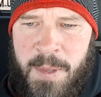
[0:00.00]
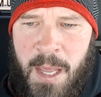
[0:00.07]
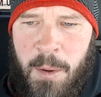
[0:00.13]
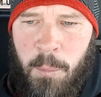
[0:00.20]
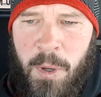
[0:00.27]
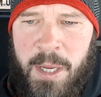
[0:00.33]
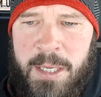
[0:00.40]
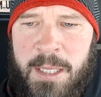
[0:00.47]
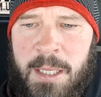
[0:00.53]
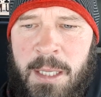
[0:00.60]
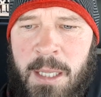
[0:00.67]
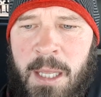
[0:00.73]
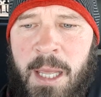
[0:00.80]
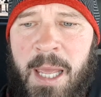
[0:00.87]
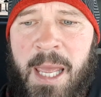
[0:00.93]
And when
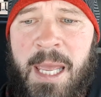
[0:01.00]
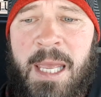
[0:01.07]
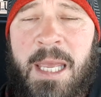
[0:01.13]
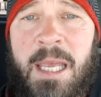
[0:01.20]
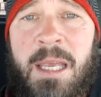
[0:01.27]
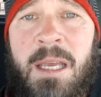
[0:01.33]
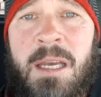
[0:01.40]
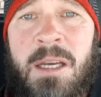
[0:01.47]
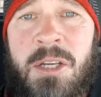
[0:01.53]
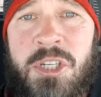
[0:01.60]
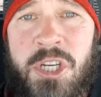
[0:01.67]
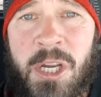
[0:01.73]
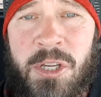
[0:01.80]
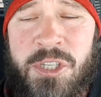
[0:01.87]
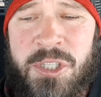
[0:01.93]
he
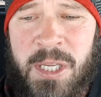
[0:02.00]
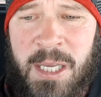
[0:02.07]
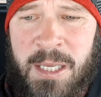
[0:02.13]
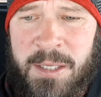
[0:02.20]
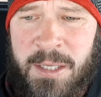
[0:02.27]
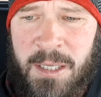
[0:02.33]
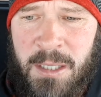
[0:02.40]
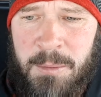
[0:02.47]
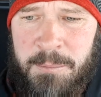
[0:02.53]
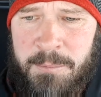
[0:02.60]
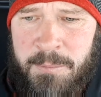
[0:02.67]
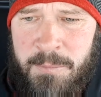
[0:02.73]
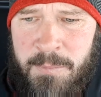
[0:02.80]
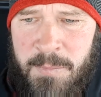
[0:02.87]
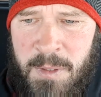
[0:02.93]
shall stand up,
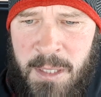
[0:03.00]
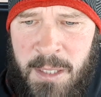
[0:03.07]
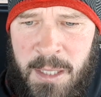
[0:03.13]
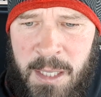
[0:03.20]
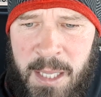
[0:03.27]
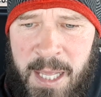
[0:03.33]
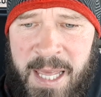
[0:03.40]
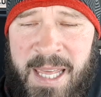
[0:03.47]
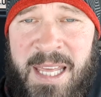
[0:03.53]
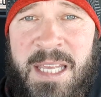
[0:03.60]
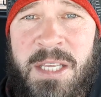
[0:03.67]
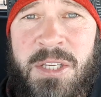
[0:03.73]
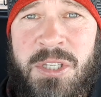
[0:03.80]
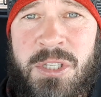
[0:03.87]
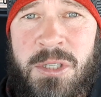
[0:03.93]

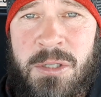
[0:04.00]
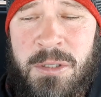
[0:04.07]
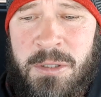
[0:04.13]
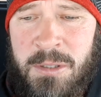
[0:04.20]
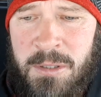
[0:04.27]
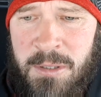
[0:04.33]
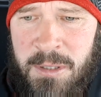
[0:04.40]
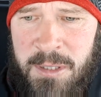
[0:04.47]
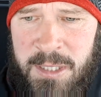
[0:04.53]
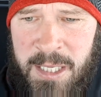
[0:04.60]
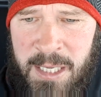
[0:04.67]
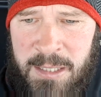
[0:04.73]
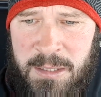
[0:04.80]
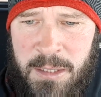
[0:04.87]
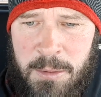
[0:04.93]
his
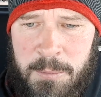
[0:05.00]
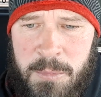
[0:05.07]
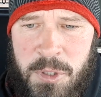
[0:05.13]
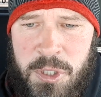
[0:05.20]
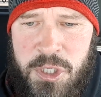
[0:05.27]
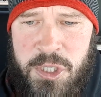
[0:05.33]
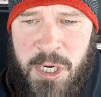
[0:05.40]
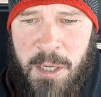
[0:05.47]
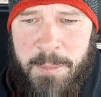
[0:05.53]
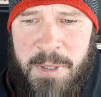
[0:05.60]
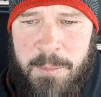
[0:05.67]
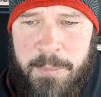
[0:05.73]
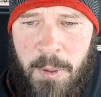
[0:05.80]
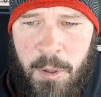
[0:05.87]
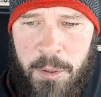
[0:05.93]
kingdom shall
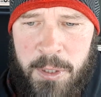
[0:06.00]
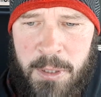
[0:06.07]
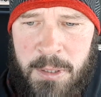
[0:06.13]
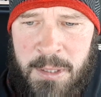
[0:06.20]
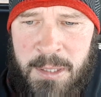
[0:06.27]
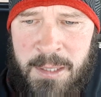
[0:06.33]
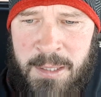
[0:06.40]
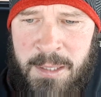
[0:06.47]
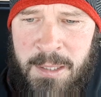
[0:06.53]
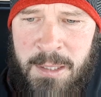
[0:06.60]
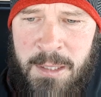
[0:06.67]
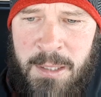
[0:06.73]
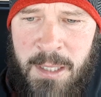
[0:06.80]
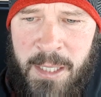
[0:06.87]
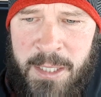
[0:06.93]
be broken
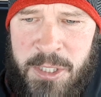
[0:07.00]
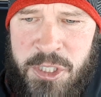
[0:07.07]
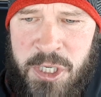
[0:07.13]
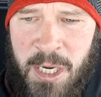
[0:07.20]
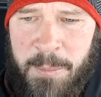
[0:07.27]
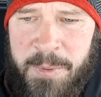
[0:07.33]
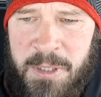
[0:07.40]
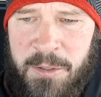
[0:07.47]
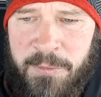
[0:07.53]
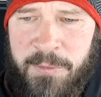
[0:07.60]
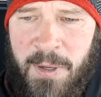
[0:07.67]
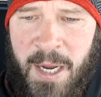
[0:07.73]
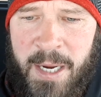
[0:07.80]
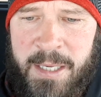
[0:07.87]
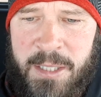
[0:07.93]
and shall be
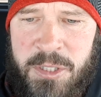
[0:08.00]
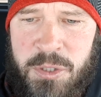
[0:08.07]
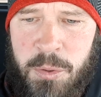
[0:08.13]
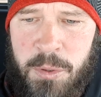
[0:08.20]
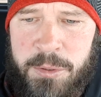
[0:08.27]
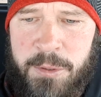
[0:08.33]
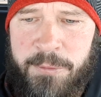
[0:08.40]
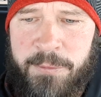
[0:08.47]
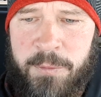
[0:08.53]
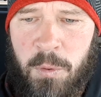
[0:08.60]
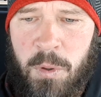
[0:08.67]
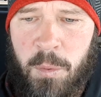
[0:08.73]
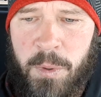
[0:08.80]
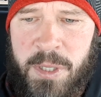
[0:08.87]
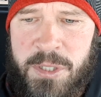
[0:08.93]
divided toward the
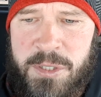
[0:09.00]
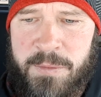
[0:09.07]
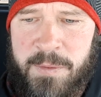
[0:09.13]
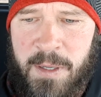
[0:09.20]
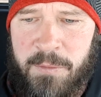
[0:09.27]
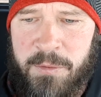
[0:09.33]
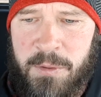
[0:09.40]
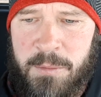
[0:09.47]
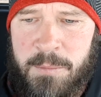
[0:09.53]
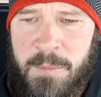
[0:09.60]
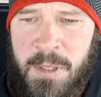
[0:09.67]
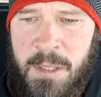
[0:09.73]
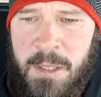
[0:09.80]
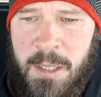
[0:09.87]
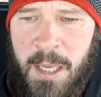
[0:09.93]
four winds of heaven
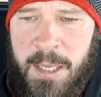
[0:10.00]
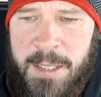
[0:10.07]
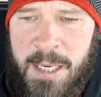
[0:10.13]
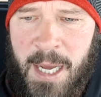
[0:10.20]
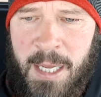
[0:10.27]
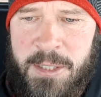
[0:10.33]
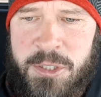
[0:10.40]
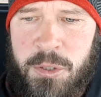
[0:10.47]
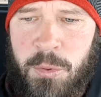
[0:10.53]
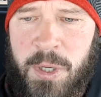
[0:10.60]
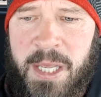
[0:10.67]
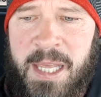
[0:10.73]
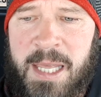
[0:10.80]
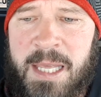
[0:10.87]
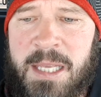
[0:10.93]
and not to
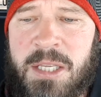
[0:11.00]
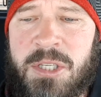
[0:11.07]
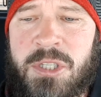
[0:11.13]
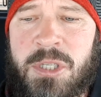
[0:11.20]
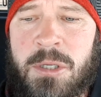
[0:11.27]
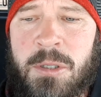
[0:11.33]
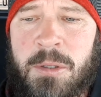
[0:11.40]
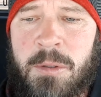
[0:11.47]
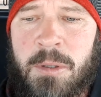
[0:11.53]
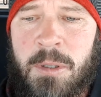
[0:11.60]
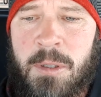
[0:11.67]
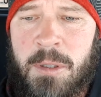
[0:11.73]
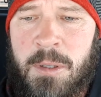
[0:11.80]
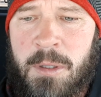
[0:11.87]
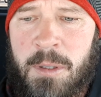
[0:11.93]
his
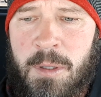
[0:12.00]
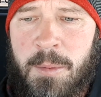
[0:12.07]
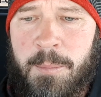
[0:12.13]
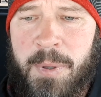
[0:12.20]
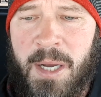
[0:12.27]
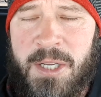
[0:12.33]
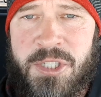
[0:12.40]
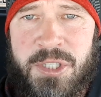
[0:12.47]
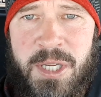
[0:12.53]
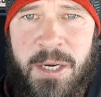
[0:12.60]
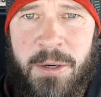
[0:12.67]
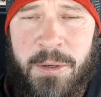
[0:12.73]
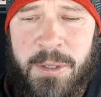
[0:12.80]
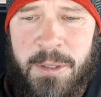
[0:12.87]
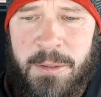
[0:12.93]

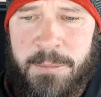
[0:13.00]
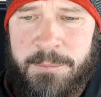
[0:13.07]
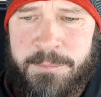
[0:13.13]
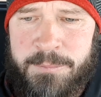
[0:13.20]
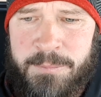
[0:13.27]
posterity,